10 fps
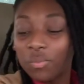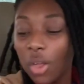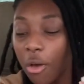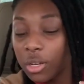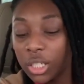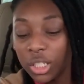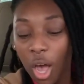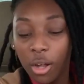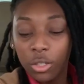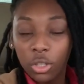Okay,
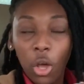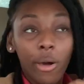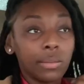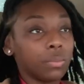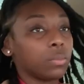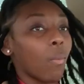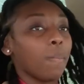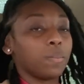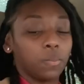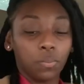y'all, so
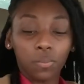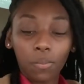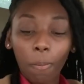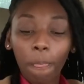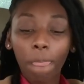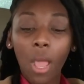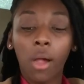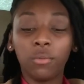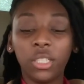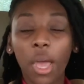
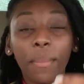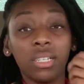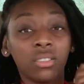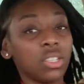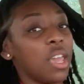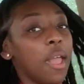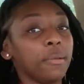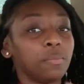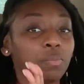with that being said,